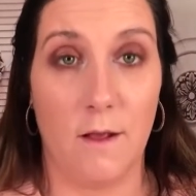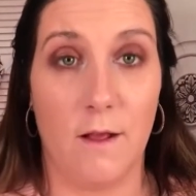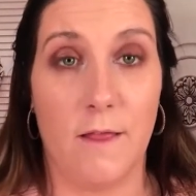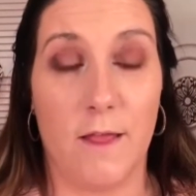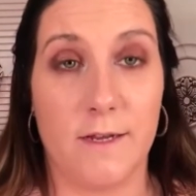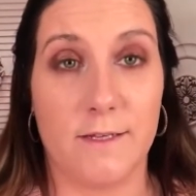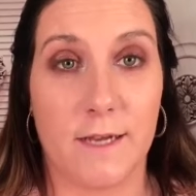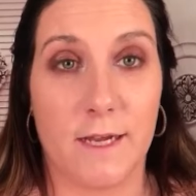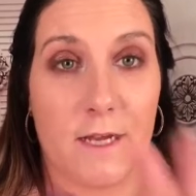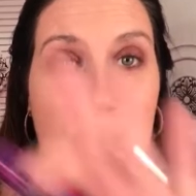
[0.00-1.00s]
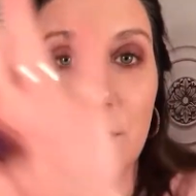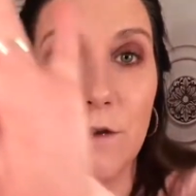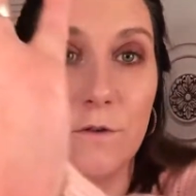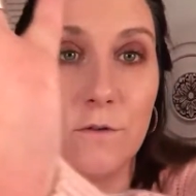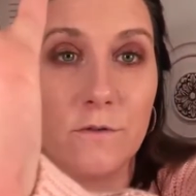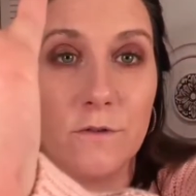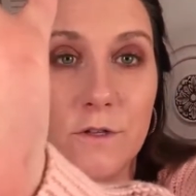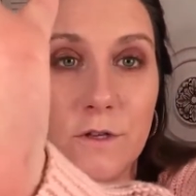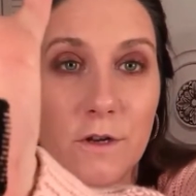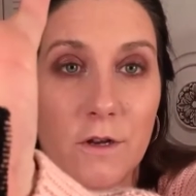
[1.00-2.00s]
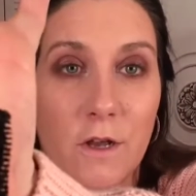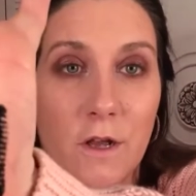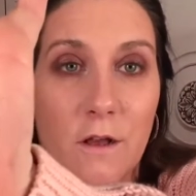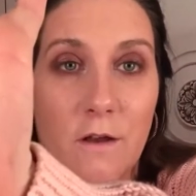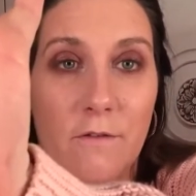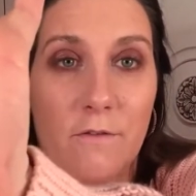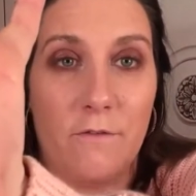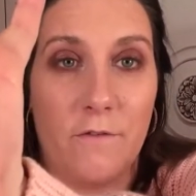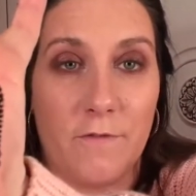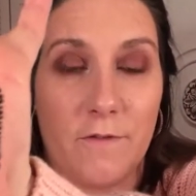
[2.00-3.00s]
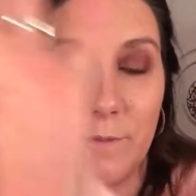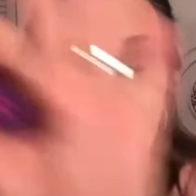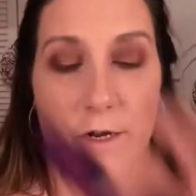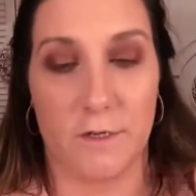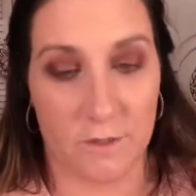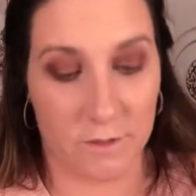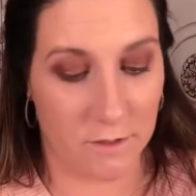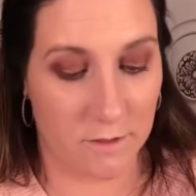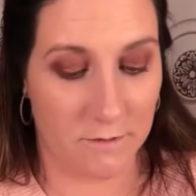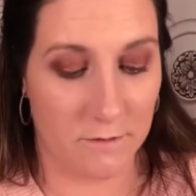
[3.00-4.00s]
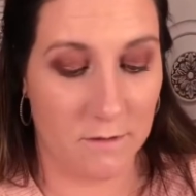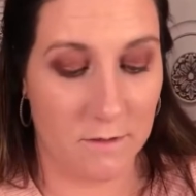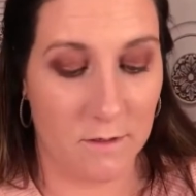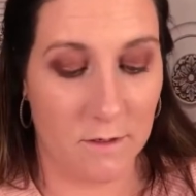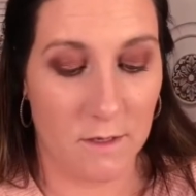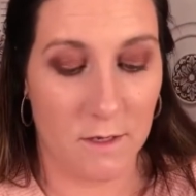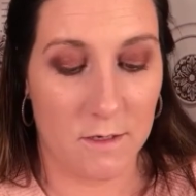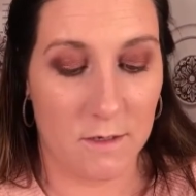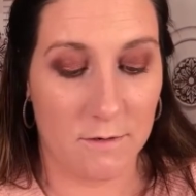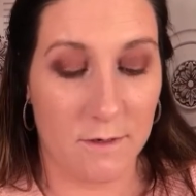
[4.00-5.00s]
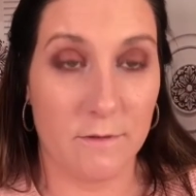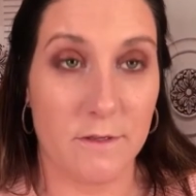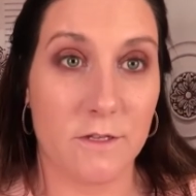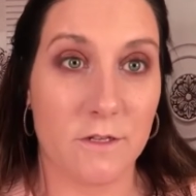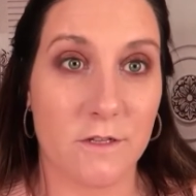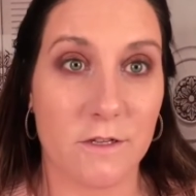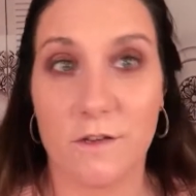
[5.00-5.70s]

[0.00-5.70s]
that is a huge fluffy brush. All right, well, let's just